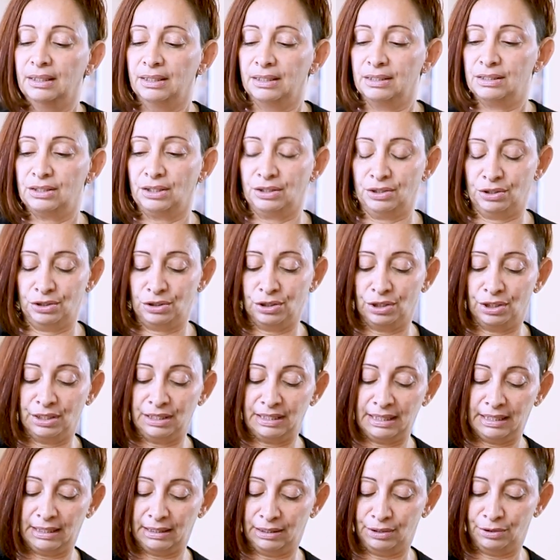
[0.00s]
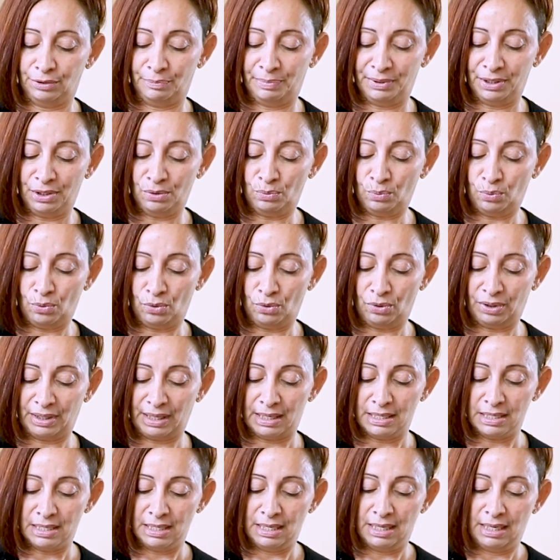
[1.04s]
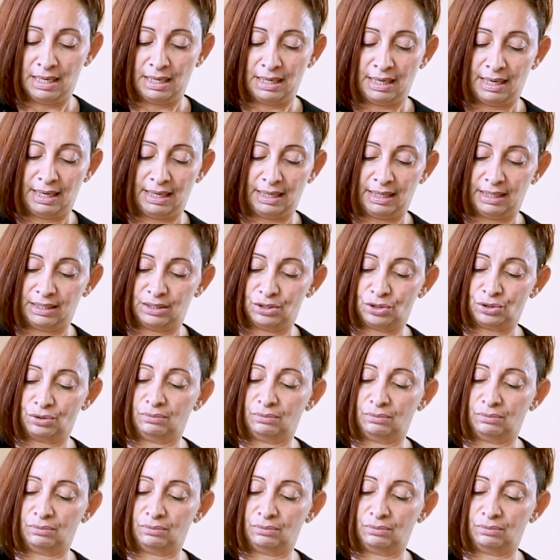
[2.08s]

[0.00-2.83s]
So you're going to get a little bit of water, and